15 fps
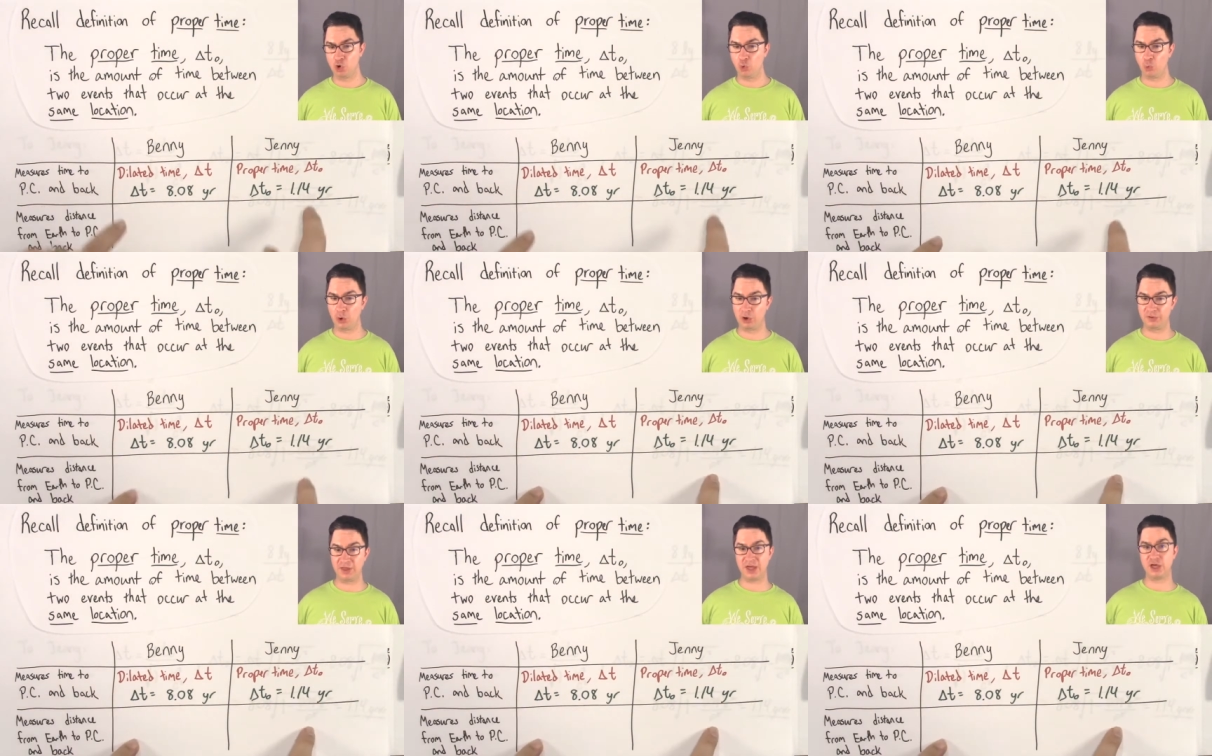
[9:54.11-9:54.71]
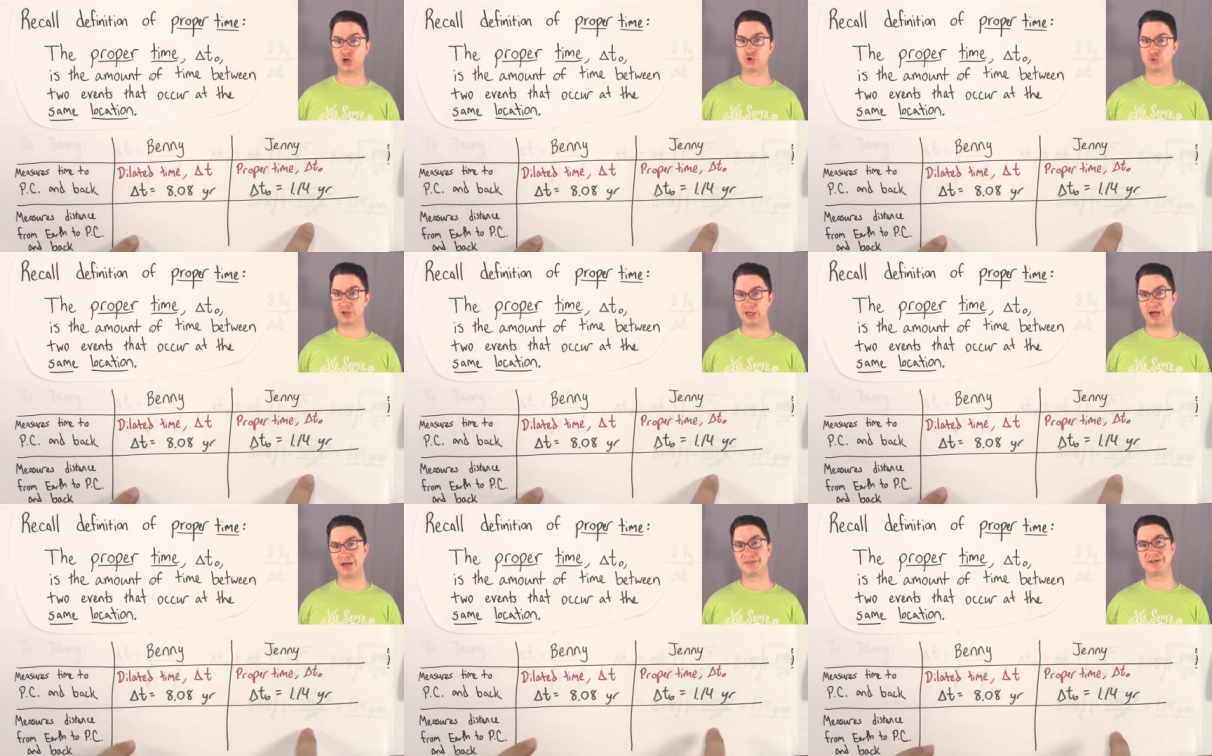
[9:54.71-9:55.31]
will they
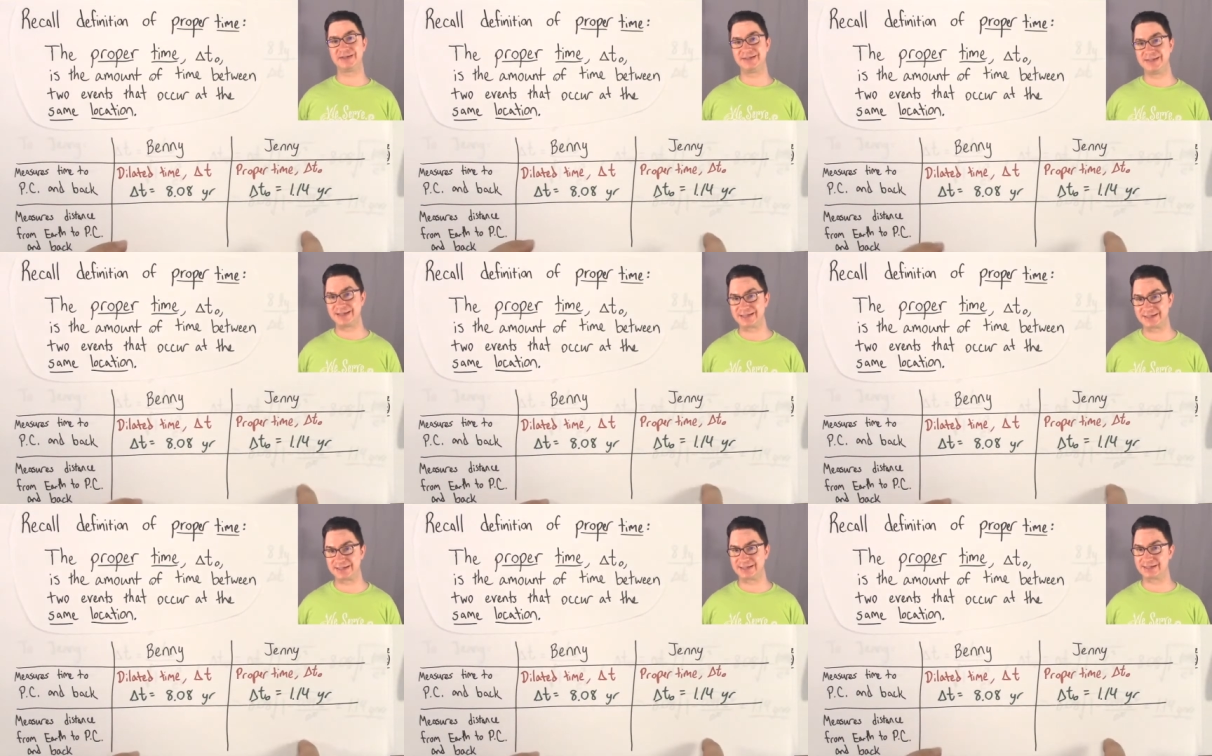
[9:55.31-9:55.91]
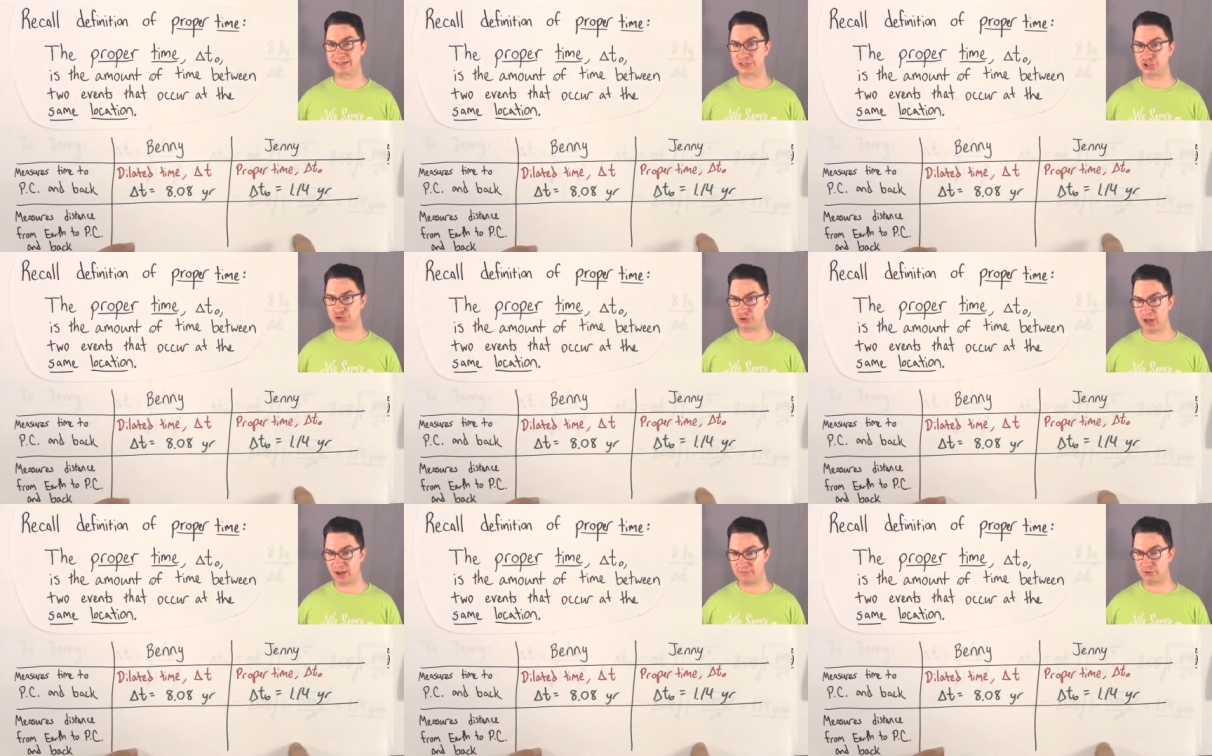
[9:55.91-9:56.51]
agree on the distances
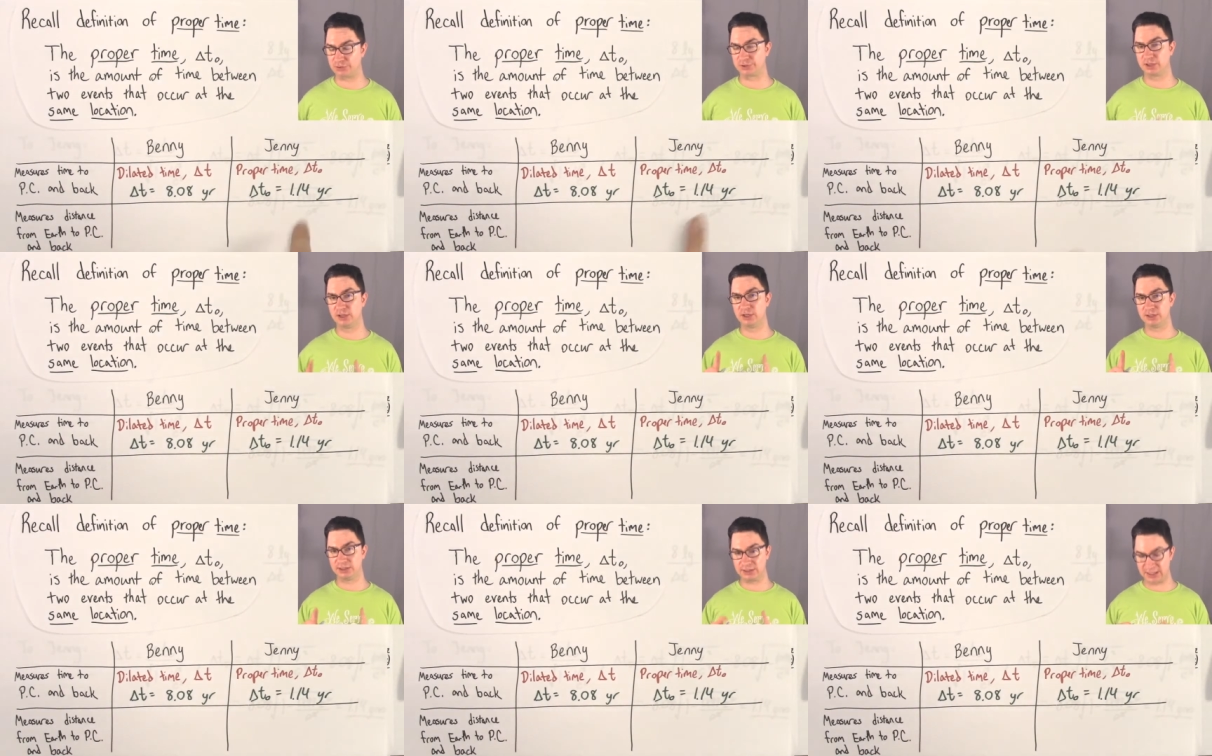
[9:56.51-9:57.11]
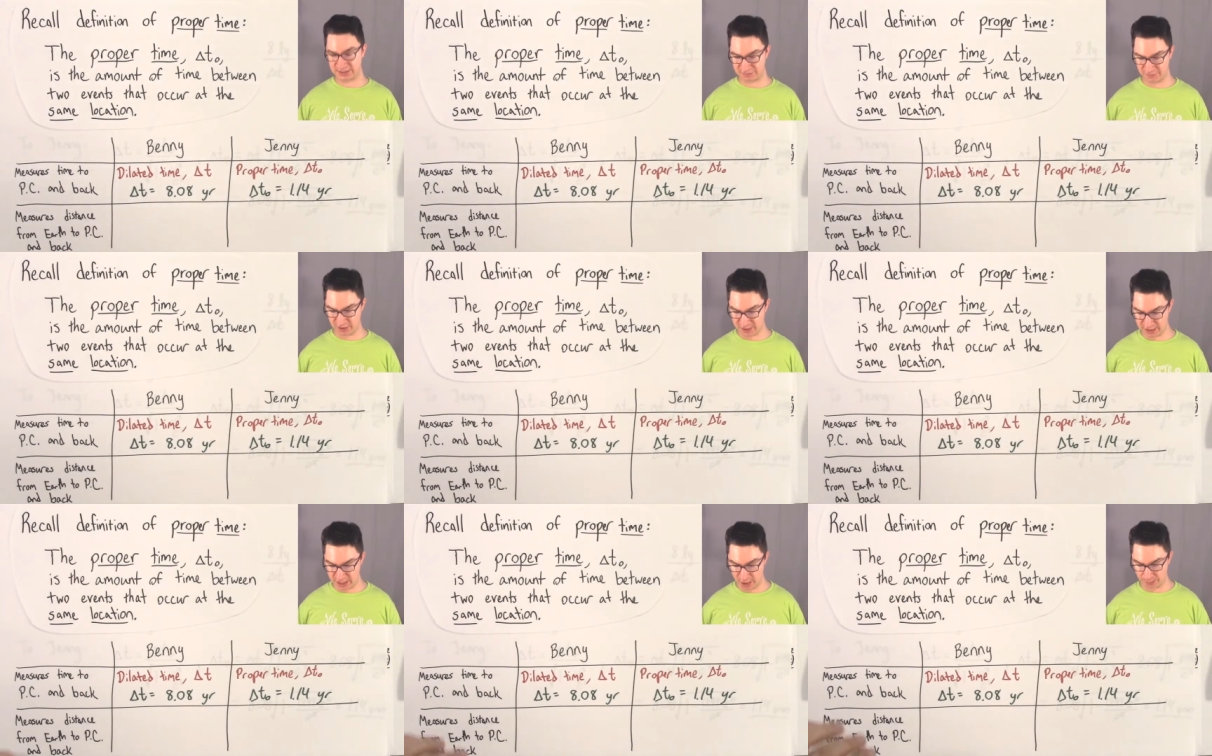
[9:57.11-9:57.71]
traveled? Let's
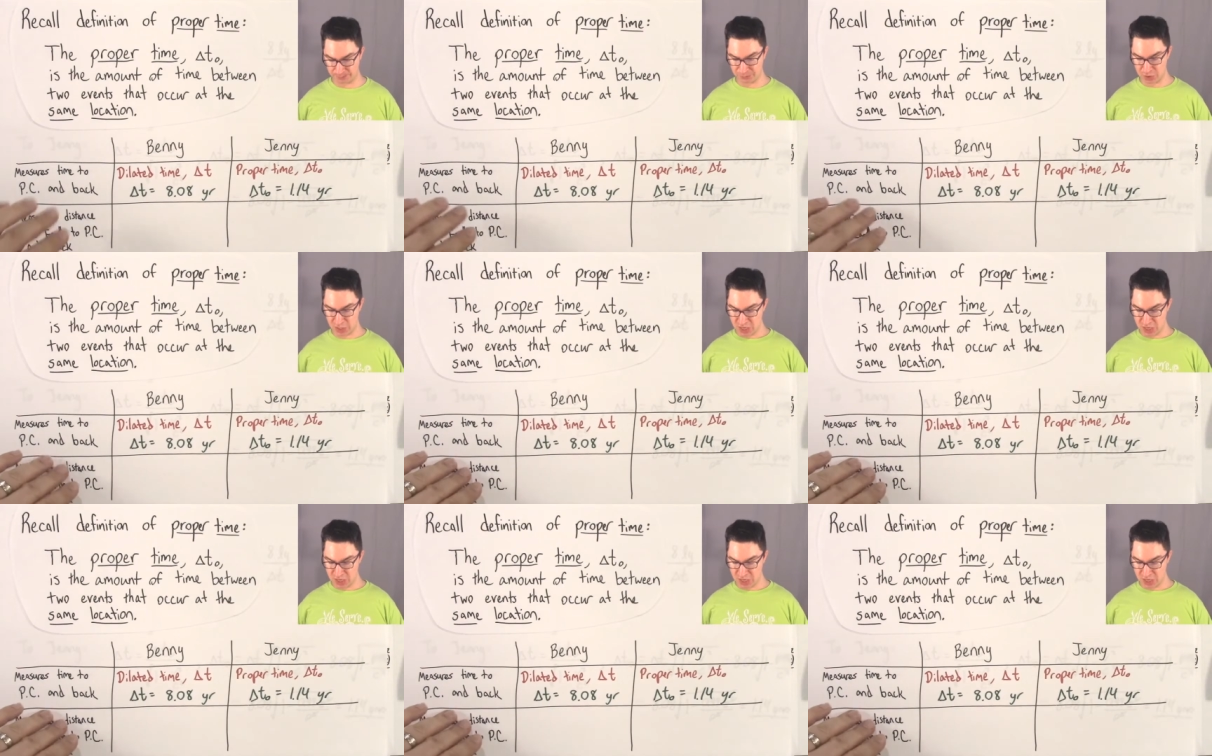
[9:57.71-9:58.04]
find out.